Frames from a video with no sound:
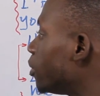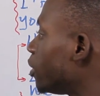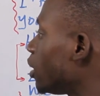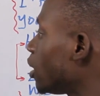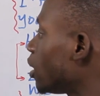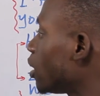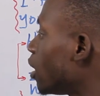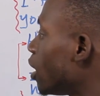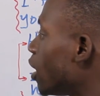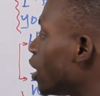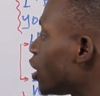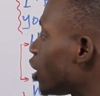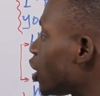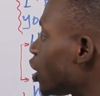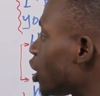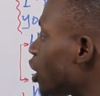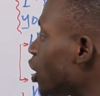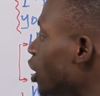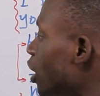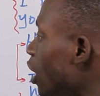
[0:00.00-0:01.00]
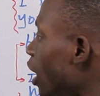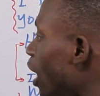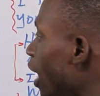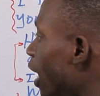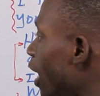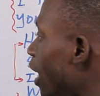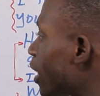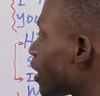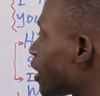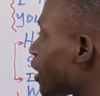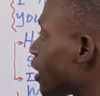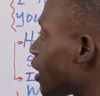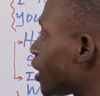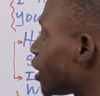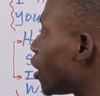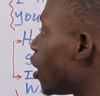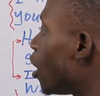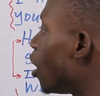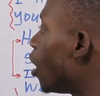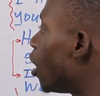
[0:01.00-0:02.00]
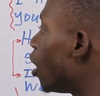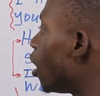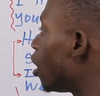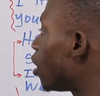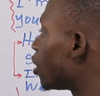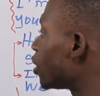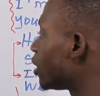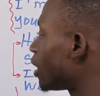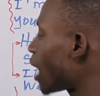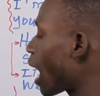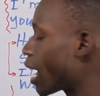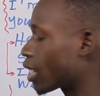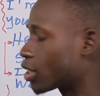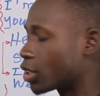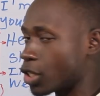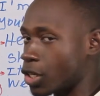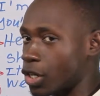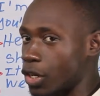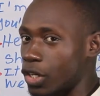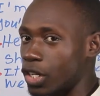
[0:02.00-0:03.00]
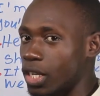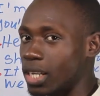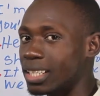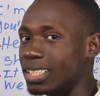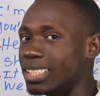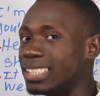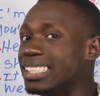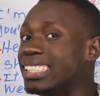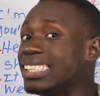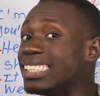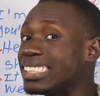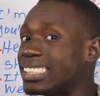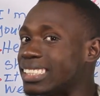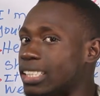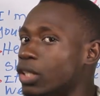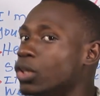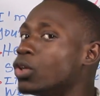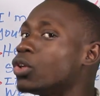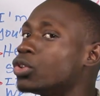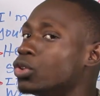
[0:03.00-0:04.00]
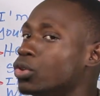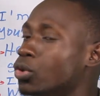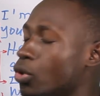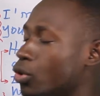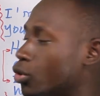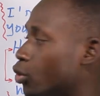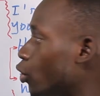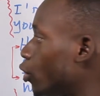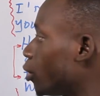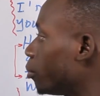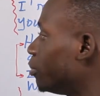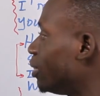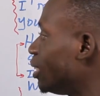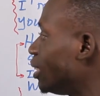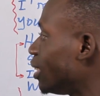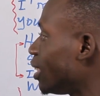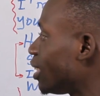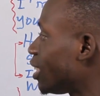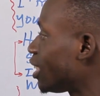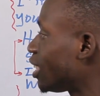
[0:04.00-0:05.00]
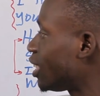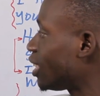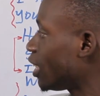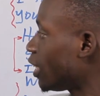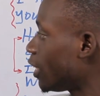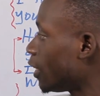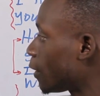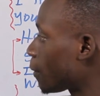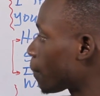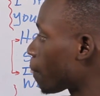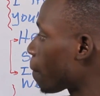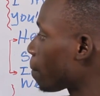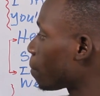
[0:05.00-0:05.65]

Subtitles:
mdi, she is a doctor. Li se yon docteur, mdi se she.